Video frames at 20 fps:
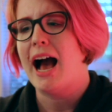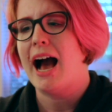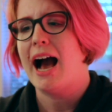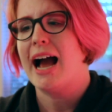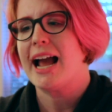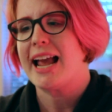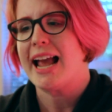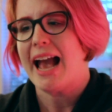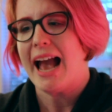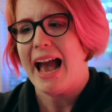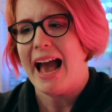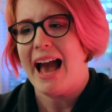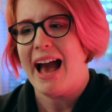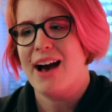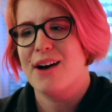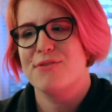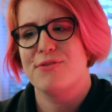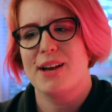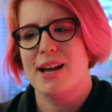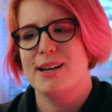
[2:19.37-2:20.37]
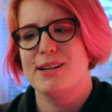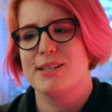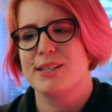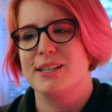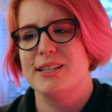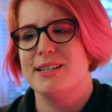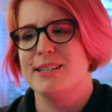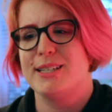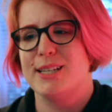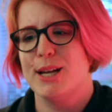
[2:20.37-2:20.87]
I have and
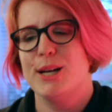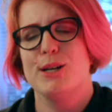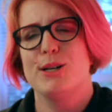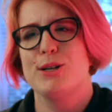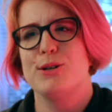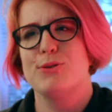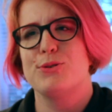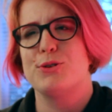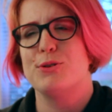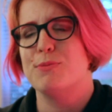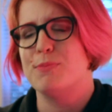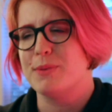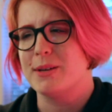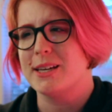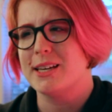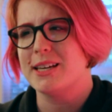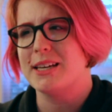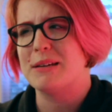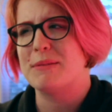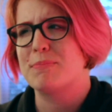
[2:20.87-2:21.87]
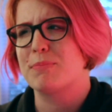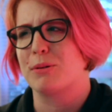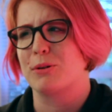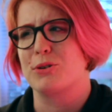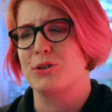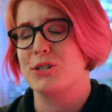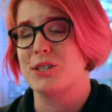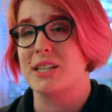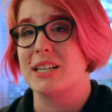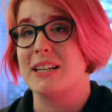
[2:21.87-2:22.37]
continue to be
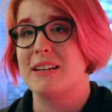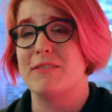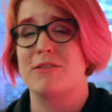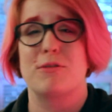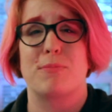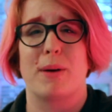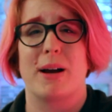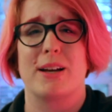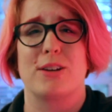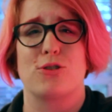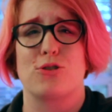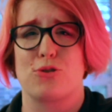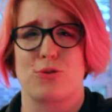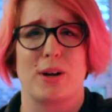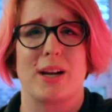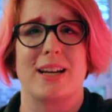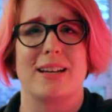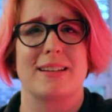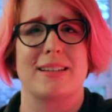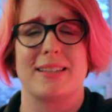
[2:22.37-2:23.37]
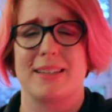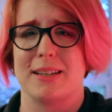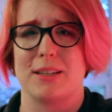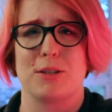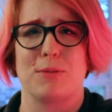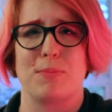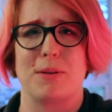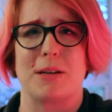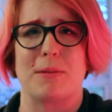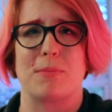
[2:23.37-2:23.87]
perceived by straight
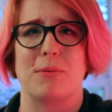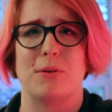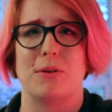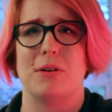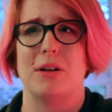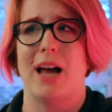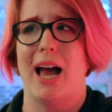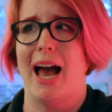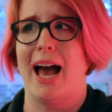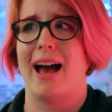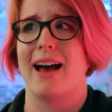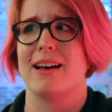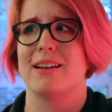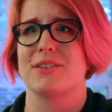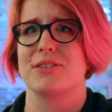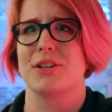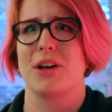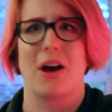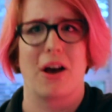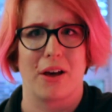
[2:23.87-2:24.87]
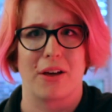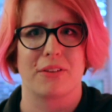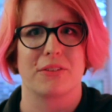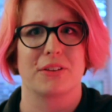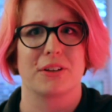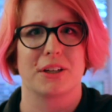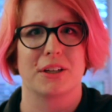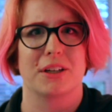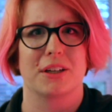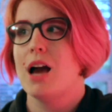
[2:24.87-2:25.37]
cis people as
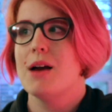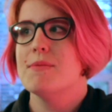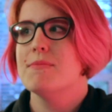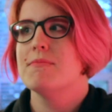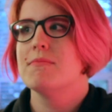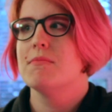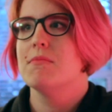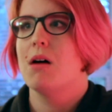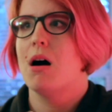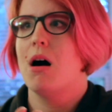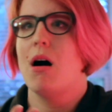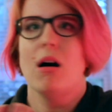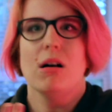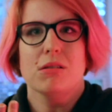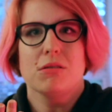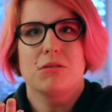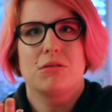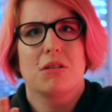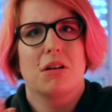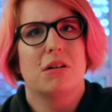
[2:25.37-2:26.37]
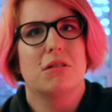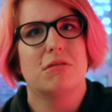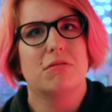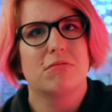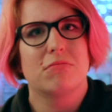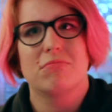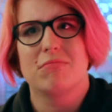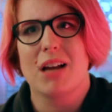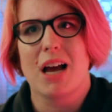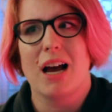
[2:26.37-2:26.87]
other. I'm
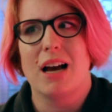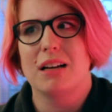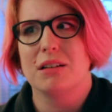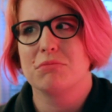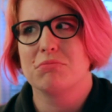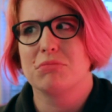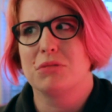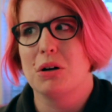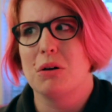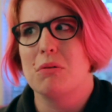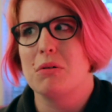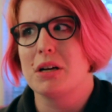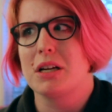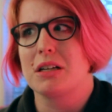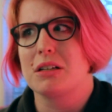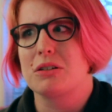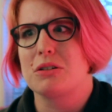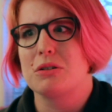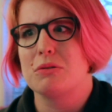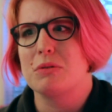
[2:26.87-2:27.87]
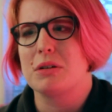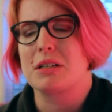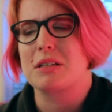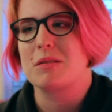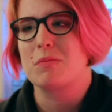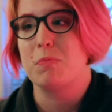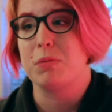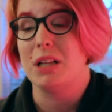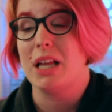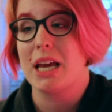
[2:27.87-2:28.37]
also not going to
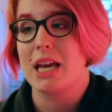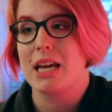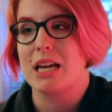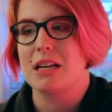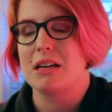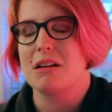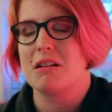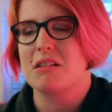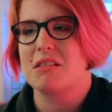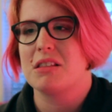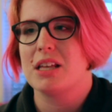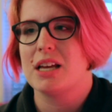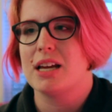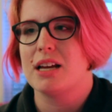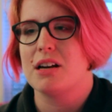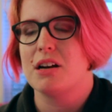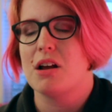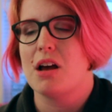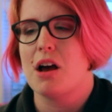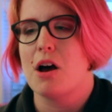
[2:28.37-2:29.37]
explain that